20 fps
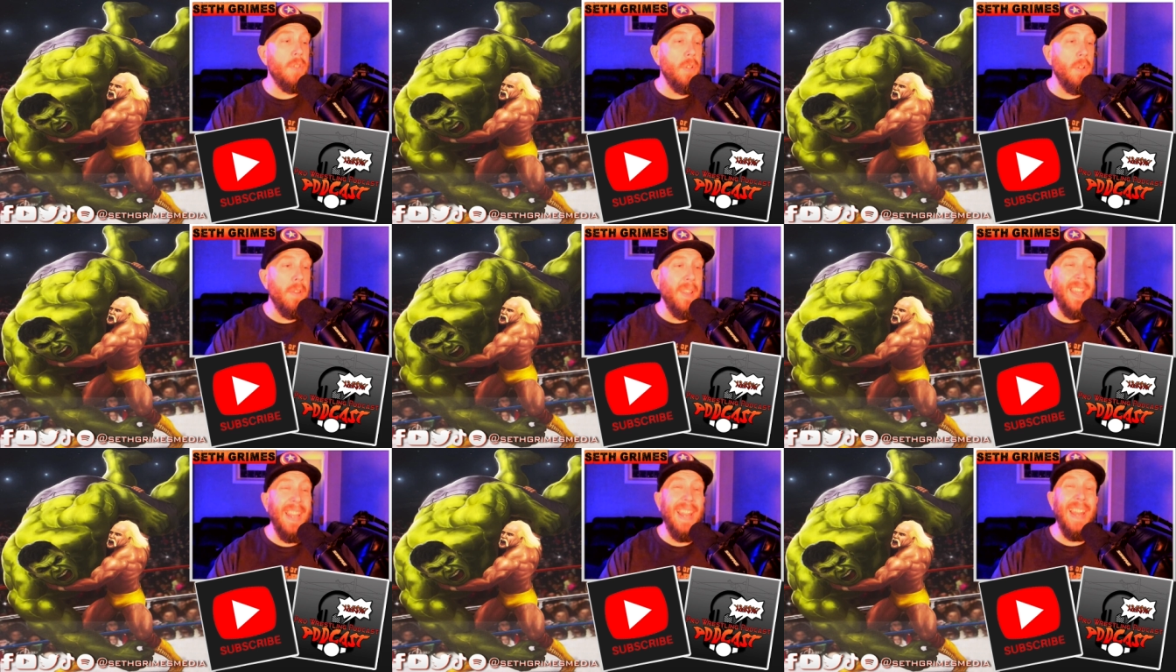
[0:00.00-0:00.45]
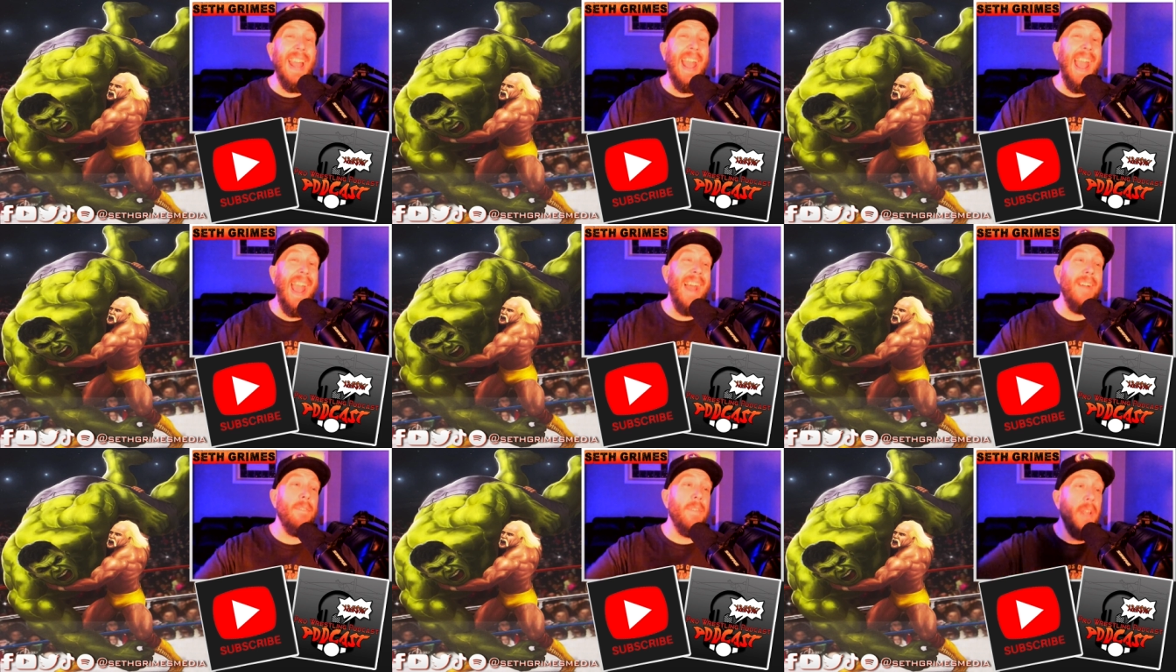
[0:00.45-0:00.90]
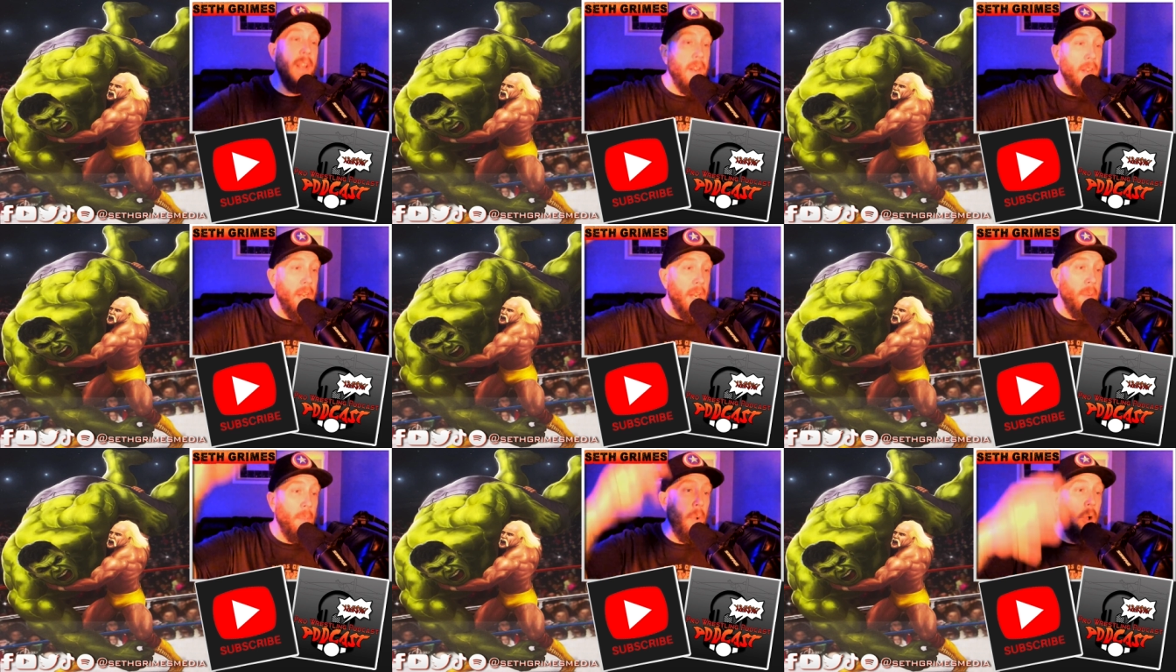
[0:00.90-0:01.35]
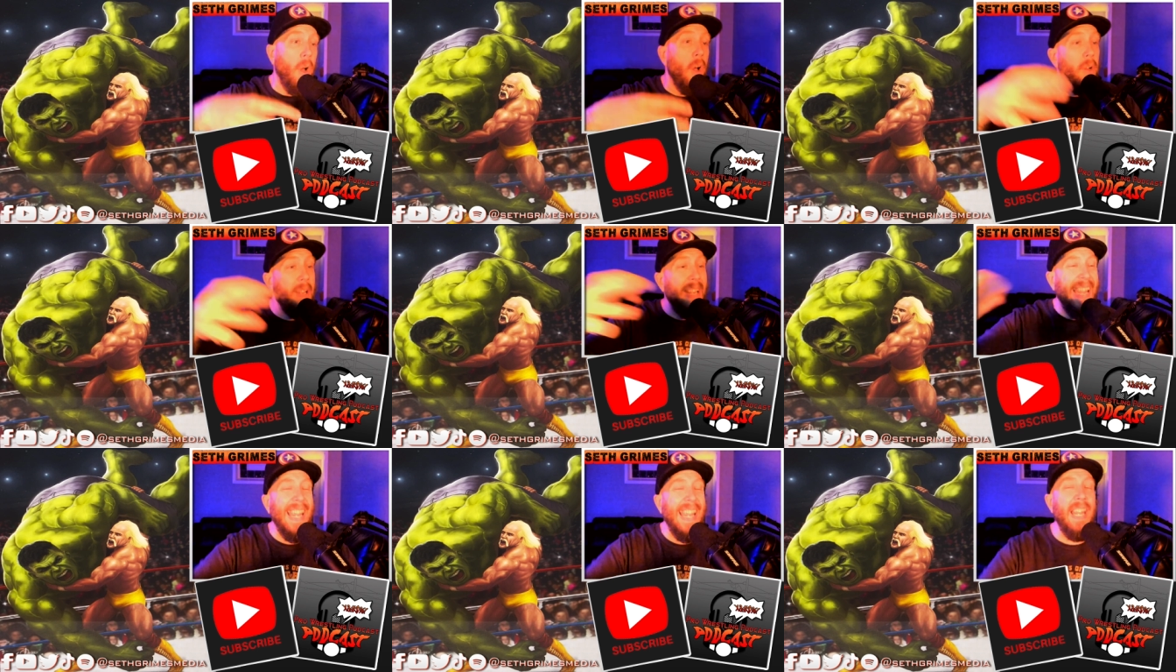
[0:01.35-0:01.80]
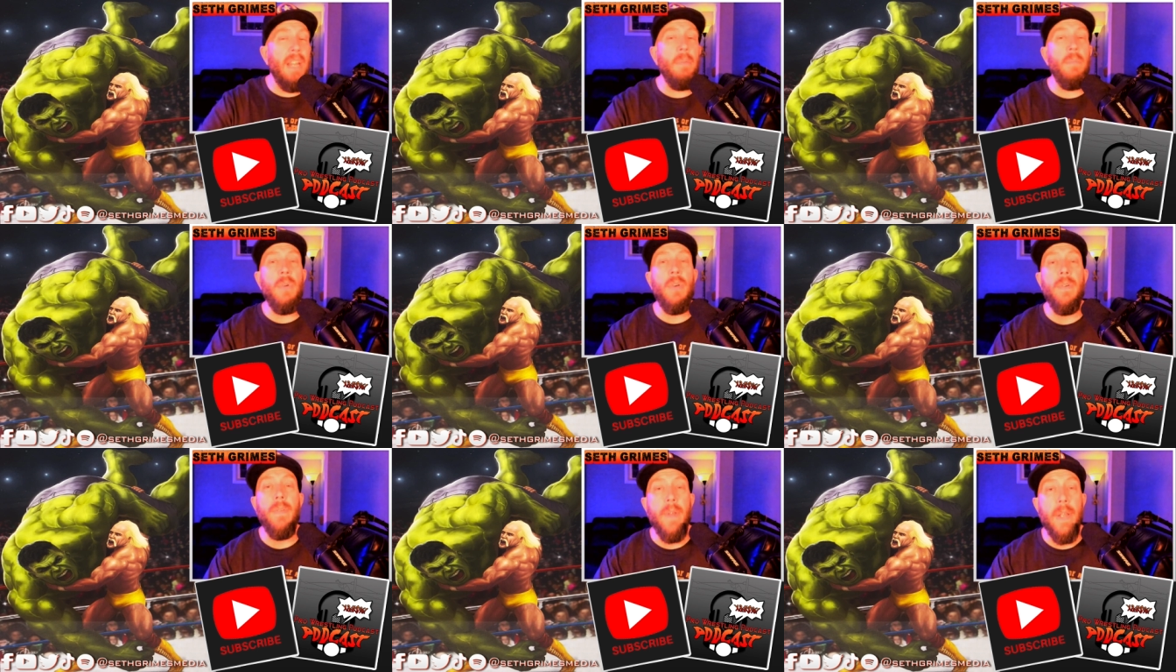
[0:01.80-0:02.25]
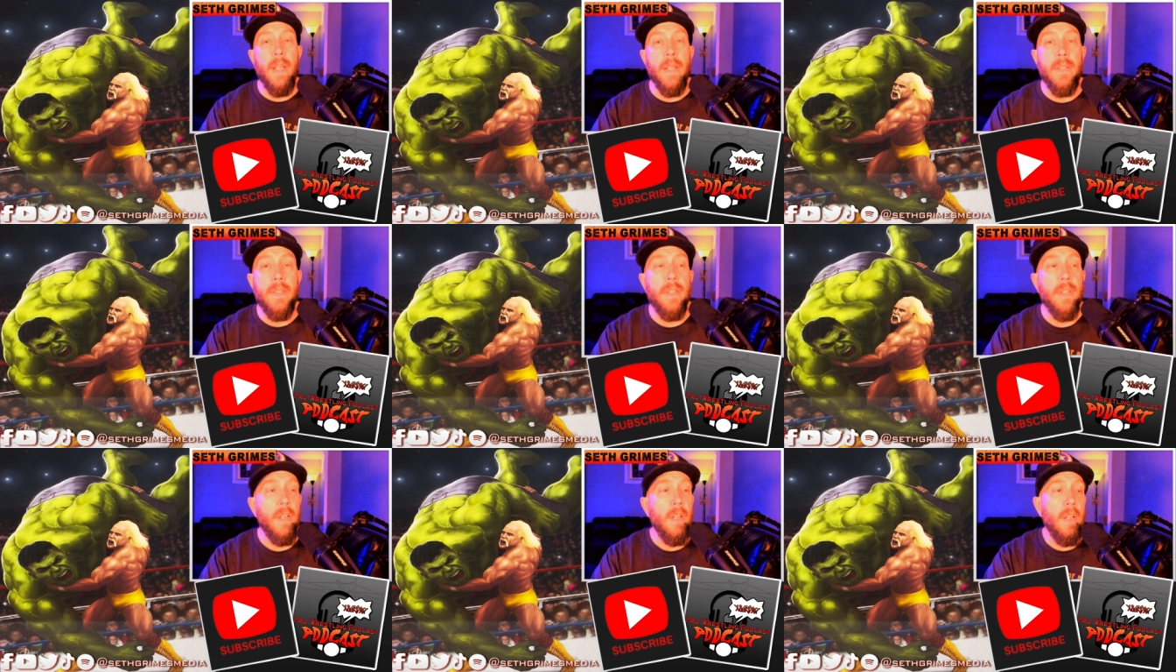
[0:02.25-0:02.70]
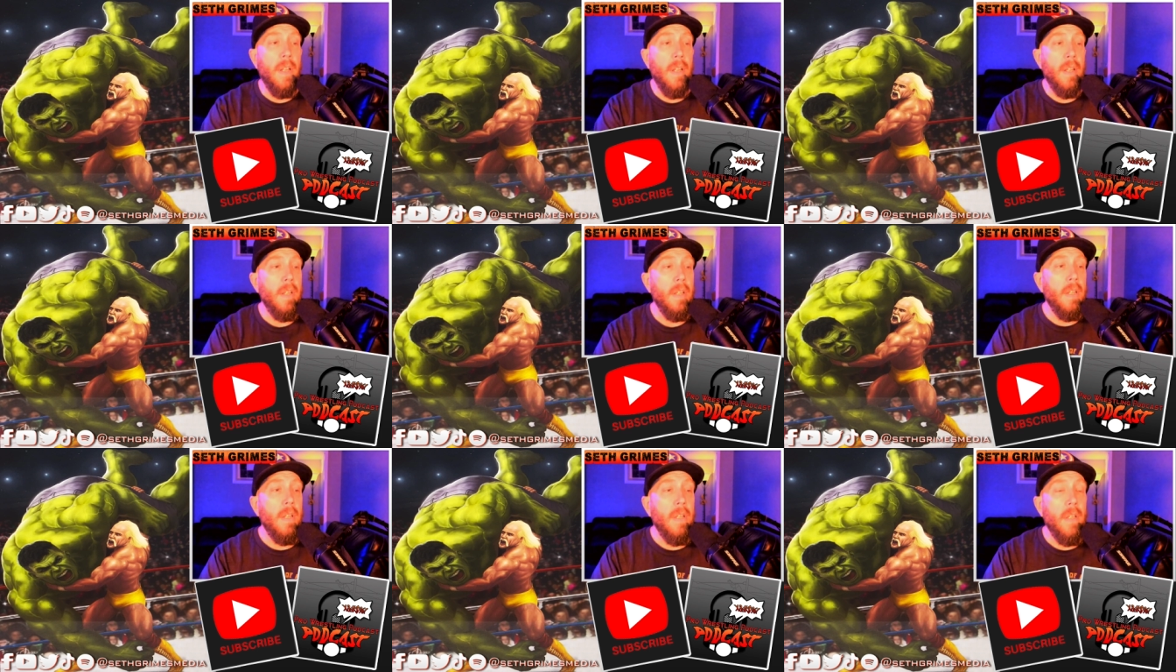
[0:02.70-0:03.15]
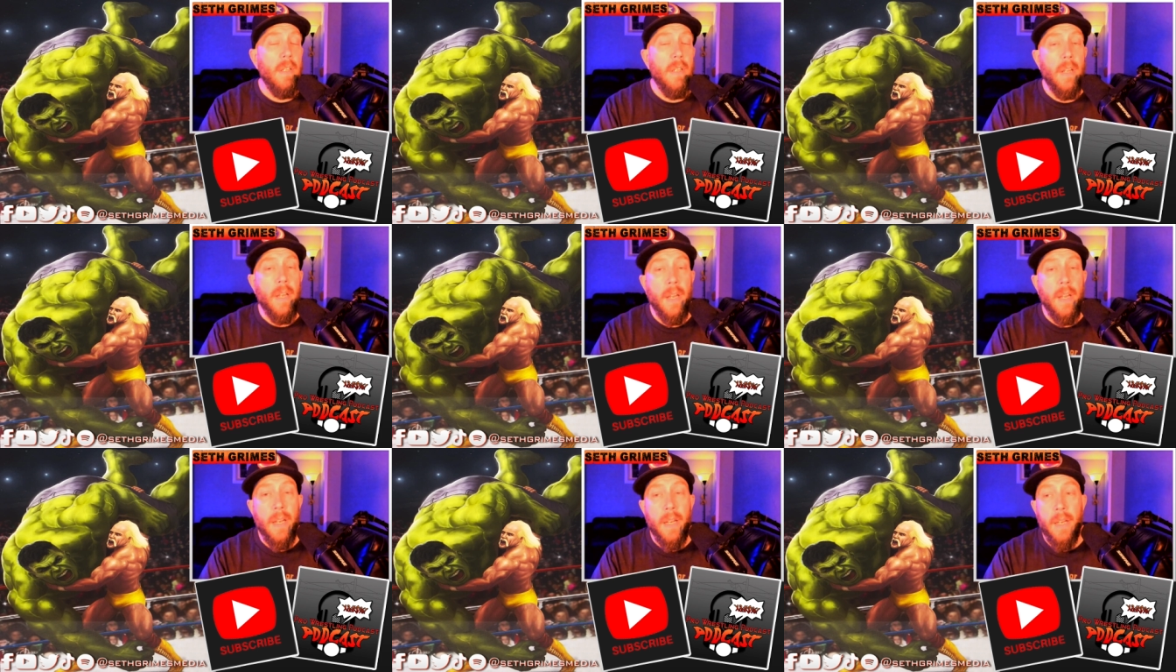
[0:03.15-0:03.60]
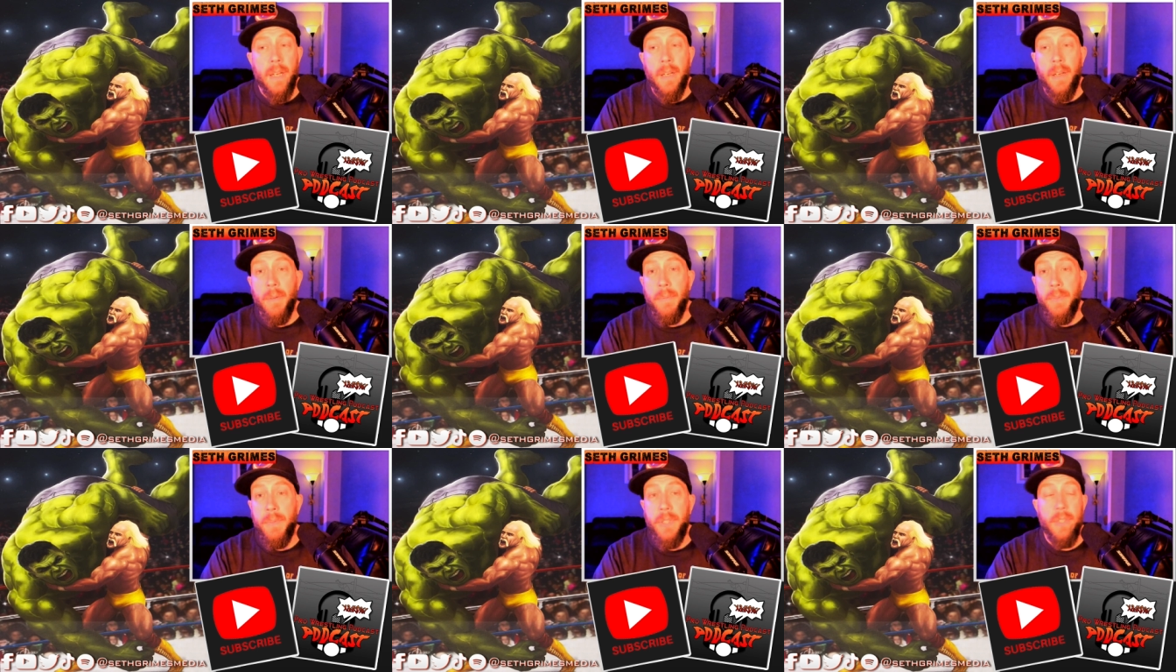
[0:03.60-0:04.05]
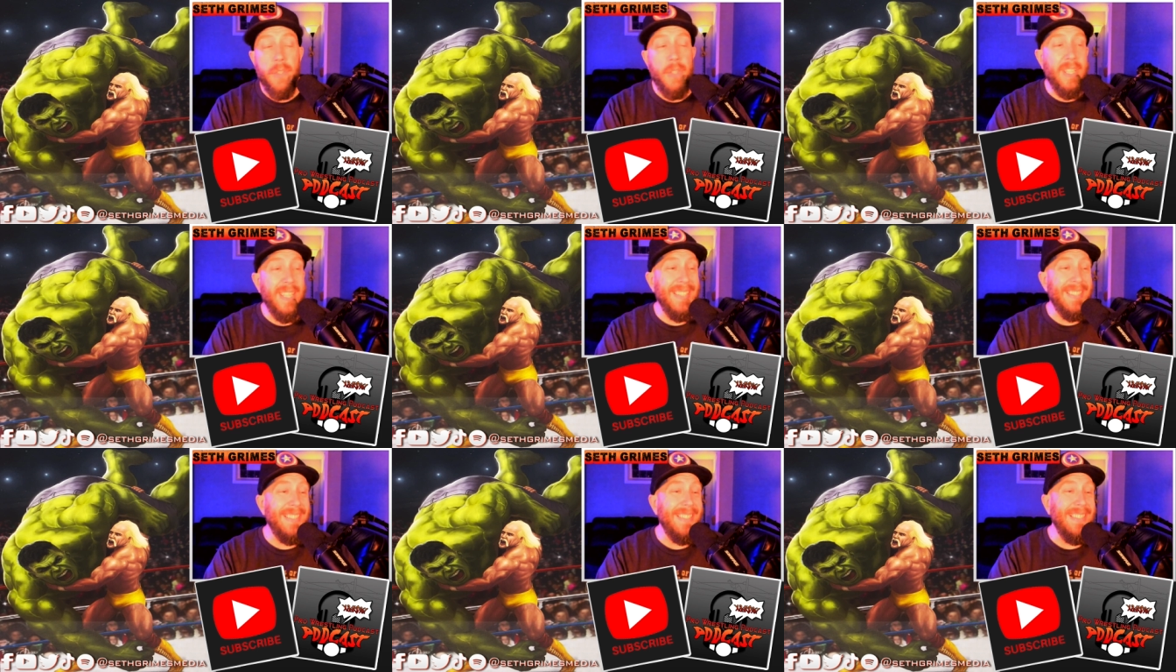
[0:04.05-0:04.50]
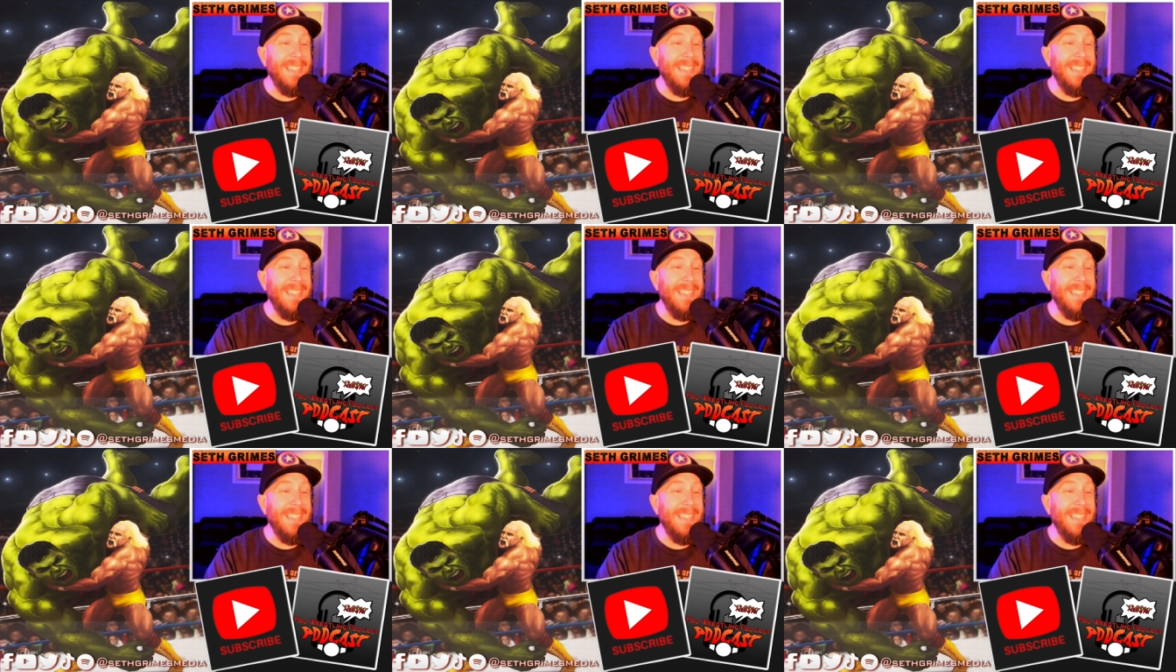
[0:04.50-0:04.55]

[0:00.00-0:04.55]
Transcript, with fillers: though they can have the Incredible Hulk in movies. Um, to this